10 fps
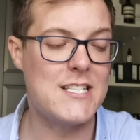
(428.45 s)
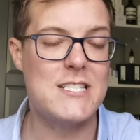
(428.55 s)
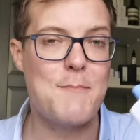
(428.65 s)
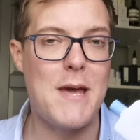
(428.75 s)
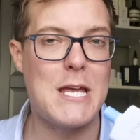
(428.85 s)
This
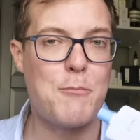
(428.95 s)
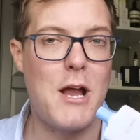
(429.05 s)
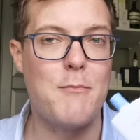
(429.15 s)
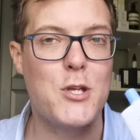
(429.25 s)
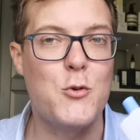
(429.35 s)
is the Make
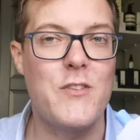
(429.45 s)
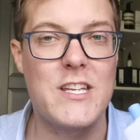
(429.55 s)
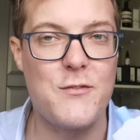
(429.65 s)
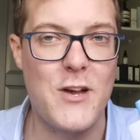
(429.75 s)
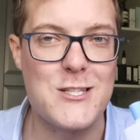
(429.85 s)
Prem
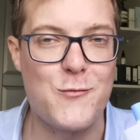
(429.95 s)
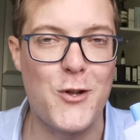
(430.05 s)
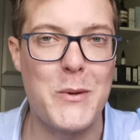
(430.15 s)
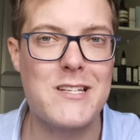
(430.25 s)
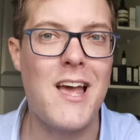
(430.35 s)
UV Defense
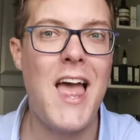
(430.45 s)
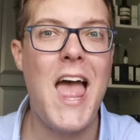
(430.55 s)
Fluid.